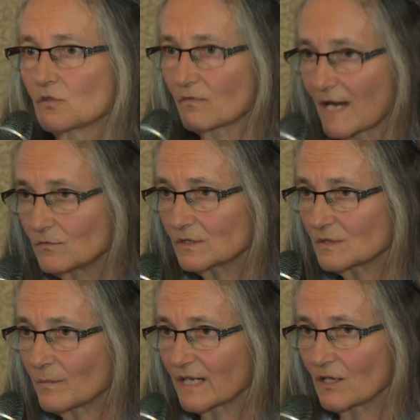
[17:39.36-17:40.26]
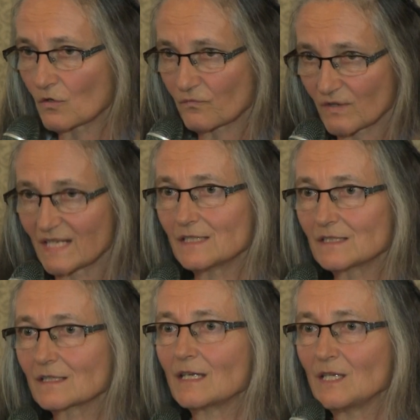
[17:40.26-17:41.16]
surrounded by her
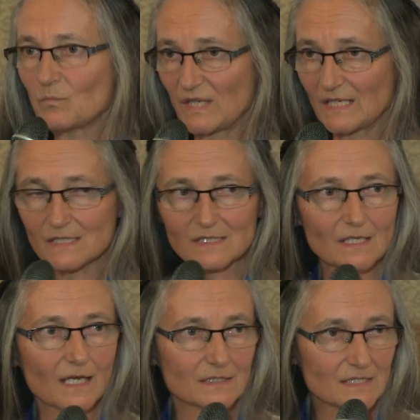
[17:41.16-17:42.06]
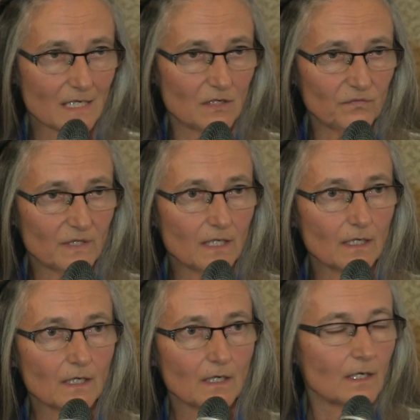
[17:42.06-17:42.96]
friends in peace and
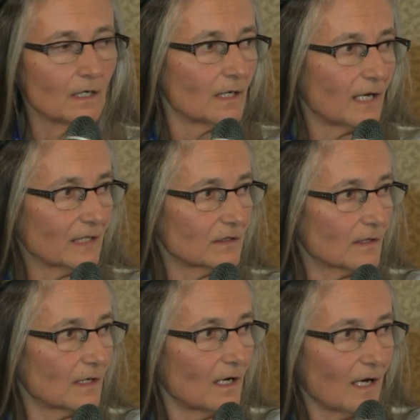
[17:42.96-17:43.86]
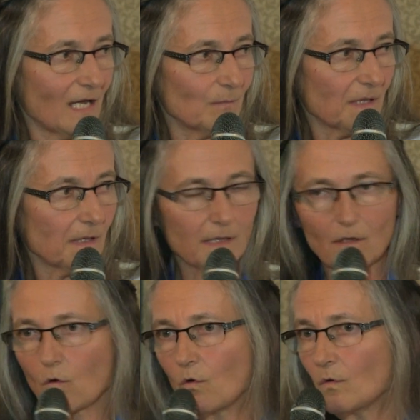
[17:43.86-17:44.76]
safety. And I'm
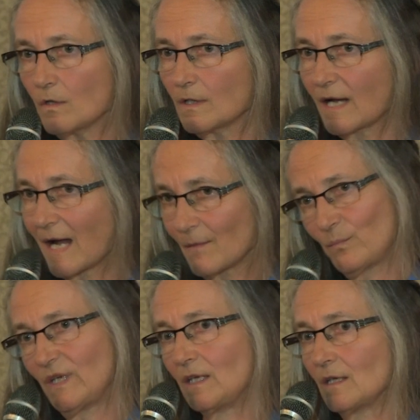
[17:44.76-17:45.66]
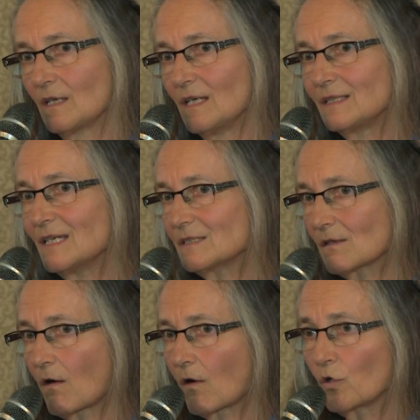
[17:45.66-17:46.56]
so happy. It
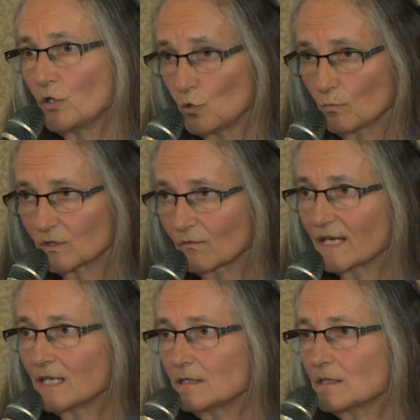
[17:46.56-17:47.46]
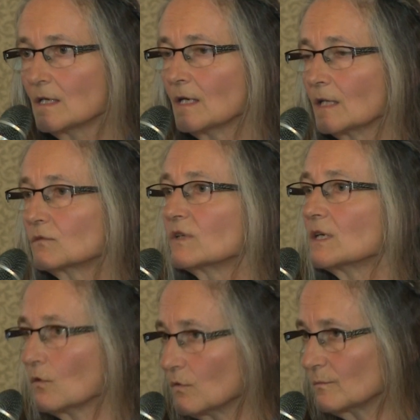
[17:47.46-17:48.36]
is our human right, and
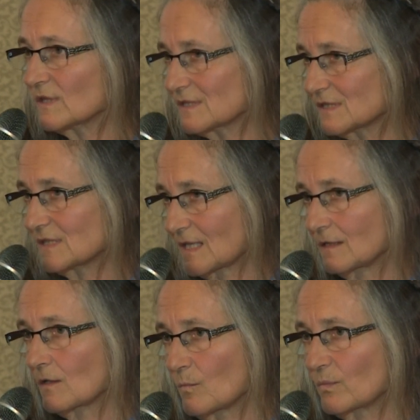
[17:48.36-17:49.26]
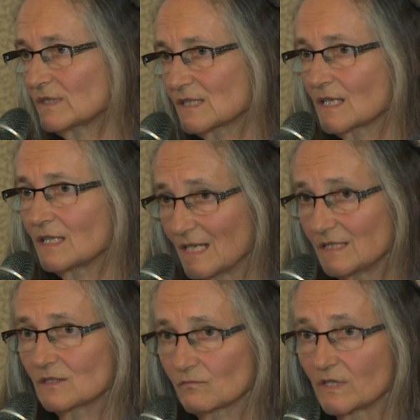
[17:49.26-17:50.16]
we all must stand up and say,
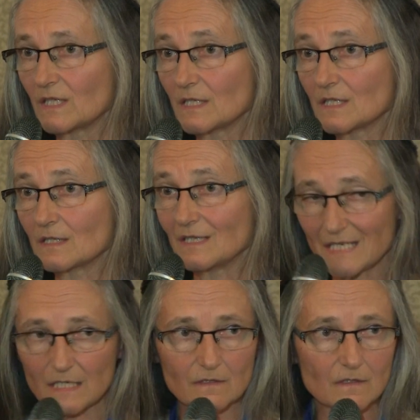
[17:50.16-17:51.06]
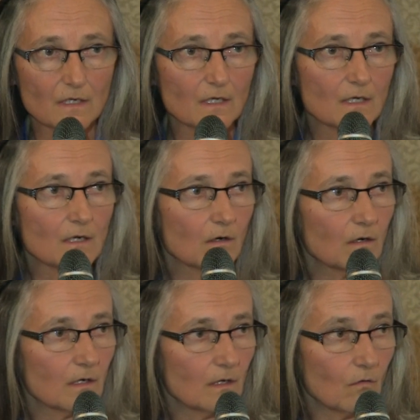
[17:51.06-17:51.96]
yes, we need
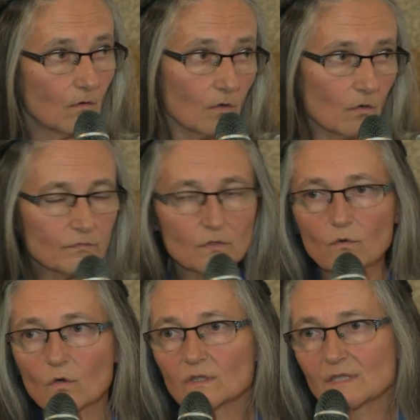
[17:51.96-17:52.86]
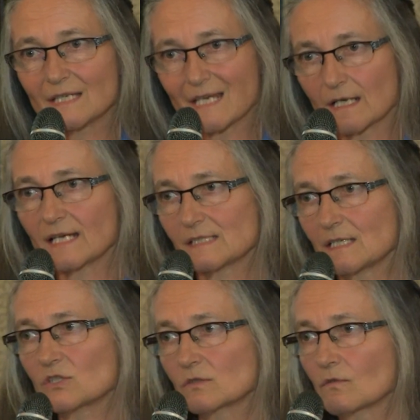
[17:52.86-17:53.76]
all over the world the
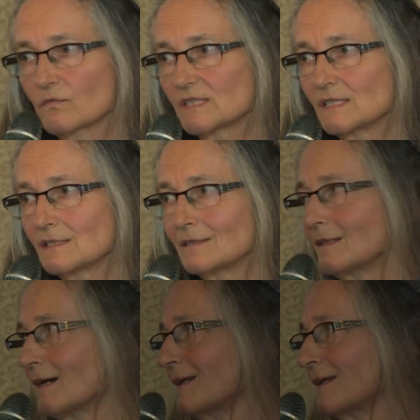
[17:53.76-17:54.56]
legalization of assisted